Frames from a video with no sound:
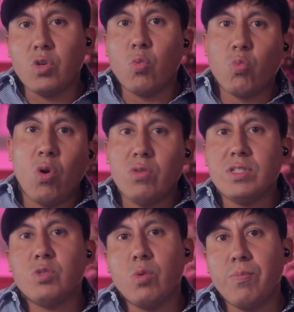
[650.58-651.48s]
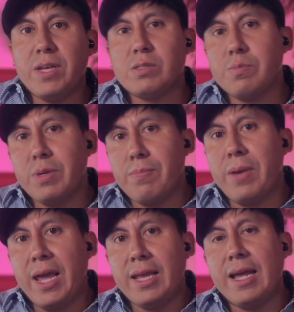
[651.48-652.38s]
royalties will basically be
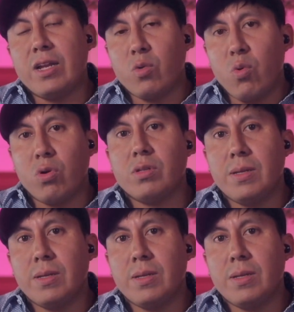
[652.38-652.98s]
paid at a quarterly